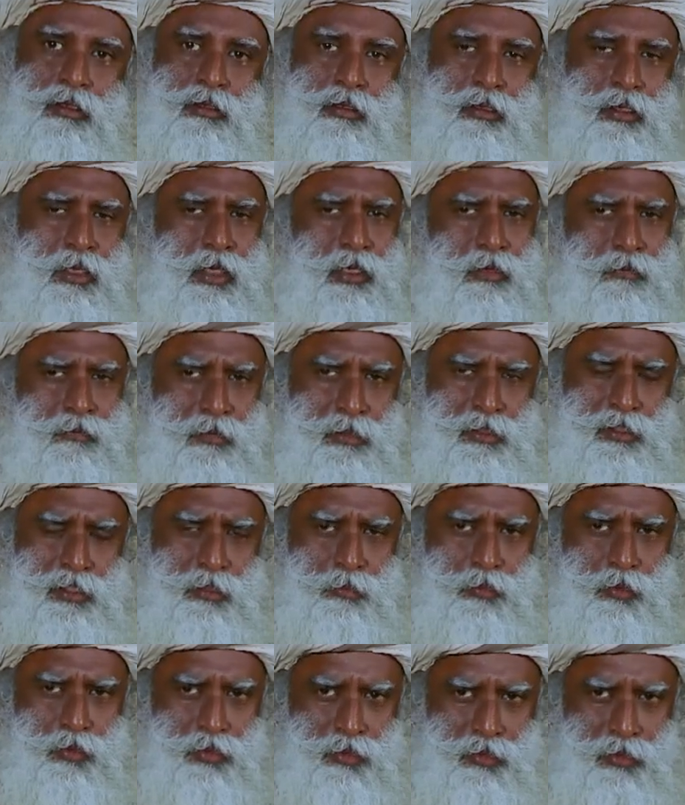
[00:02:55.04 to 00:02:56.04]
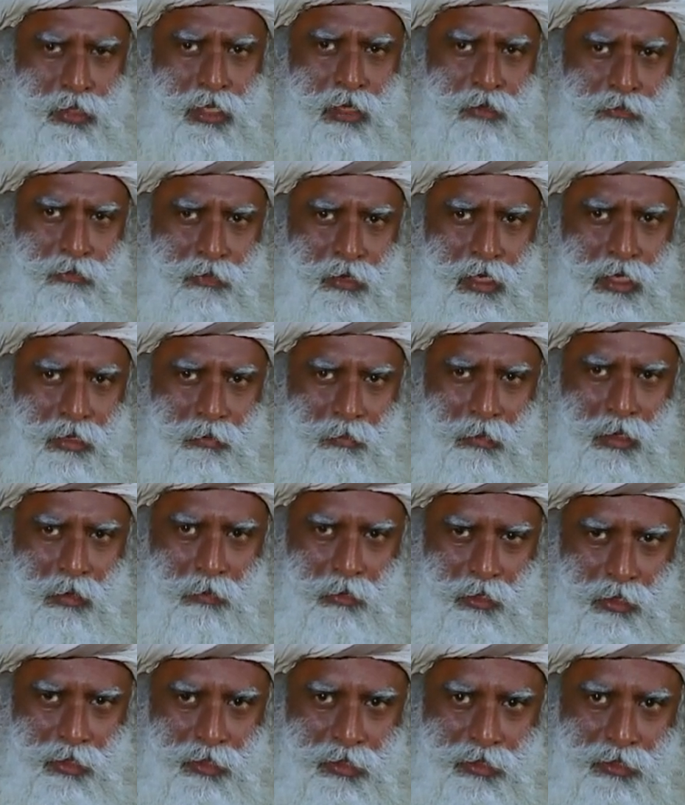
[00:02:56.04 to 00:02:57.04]
Elephants supposed to have great
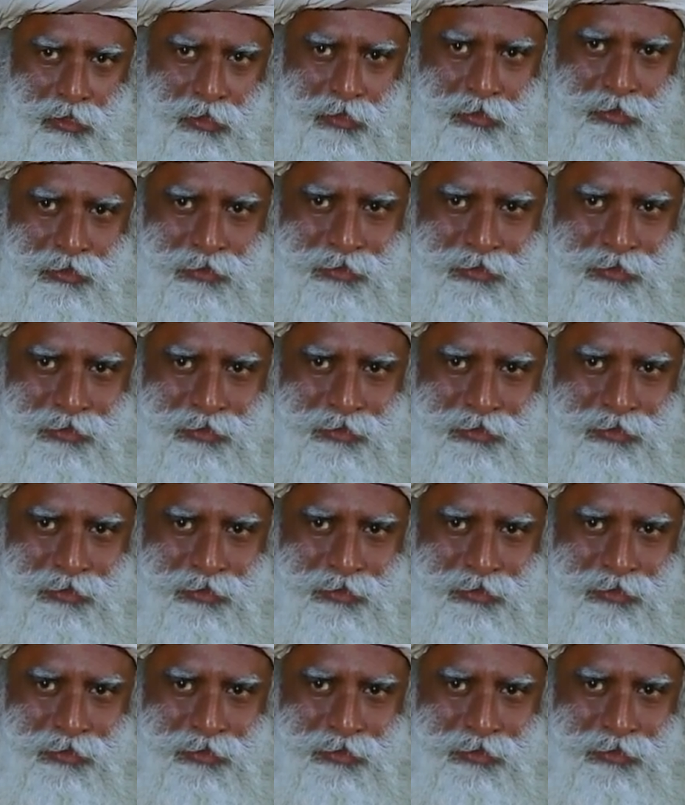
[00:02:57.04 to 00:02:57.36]
memories.